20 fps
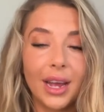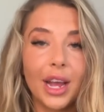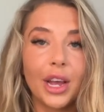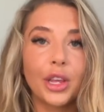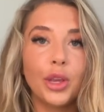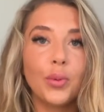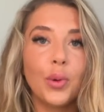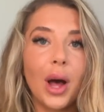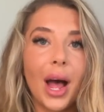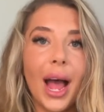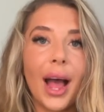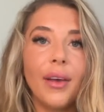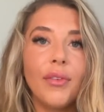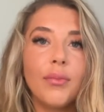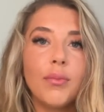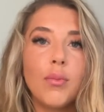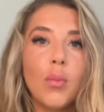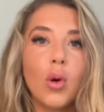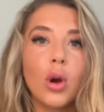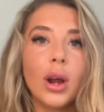you will have
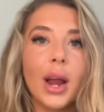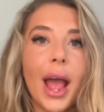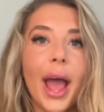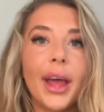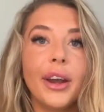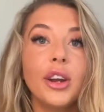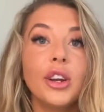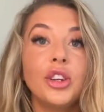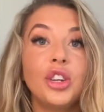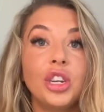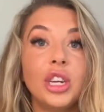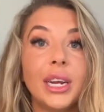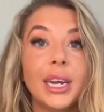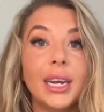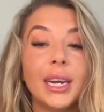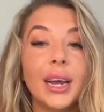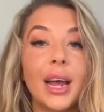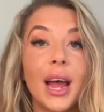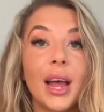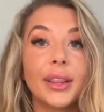more energy